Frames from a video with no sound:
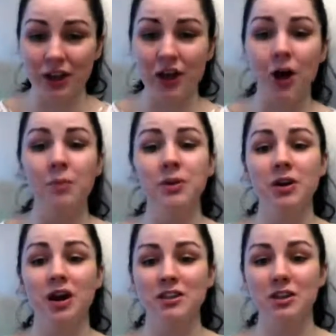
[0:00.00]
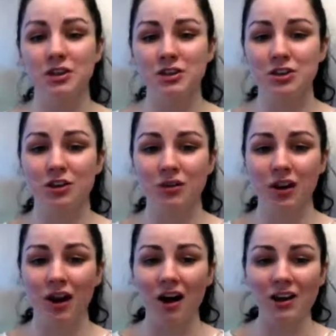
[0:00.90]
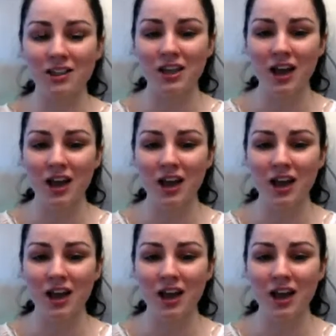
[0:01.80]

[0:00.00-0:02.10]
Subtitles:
I hope you guys learned an awful lot.